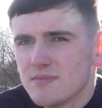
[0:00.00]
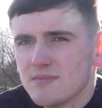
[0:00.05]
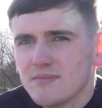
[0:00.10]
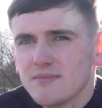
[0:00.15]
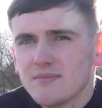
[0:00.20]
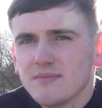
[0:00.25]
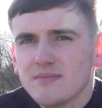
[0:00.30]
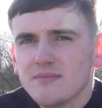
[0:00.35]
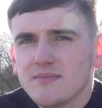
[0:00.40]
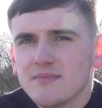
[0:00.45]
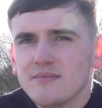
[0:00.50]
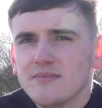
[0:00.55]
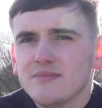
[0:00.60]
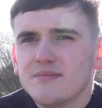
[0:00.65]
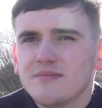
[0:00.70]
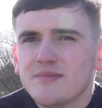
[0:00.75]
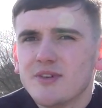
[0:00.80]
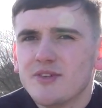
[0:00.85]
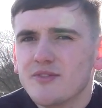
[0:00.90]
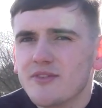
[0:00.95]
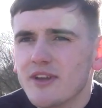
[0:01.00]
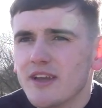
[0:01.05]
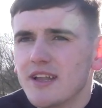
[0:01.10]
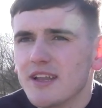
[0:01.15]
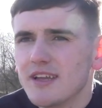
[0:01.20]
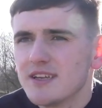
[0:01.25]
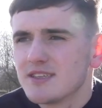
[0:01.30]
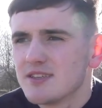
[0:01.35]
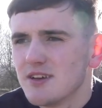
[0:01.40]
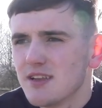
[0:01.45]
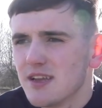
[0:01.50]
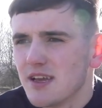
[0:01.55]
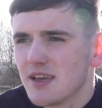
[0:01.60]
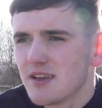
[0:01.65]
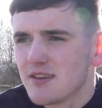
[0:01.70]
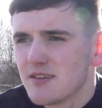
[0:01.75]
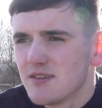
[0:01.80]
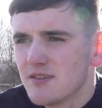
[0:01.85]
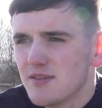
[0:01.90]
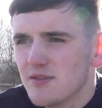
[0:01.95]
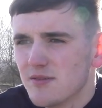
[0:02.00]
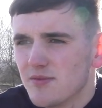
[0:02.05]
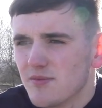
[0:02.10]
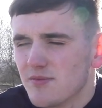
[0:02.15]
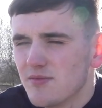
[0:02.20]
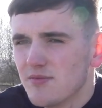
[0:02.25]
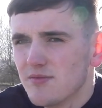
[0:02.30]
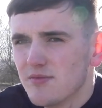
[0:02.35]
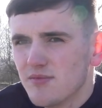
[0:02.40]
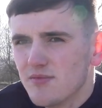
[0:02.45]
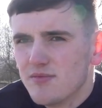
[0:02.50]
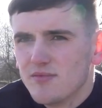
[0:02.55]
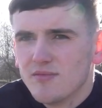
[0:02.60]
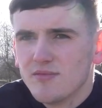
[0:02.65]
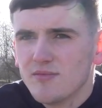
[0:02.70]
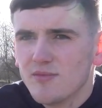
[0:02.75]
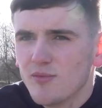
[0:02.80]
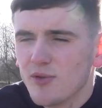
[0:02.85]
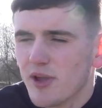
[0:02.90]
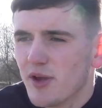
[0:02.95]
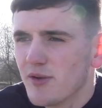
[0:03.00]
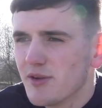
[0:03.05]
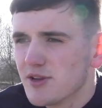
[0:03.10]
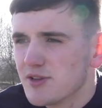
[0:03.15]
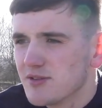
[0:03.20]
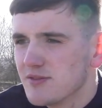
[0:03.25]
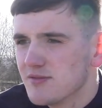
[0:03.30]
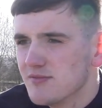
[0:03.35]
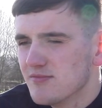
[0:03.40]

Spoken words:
Not really. It's not like we only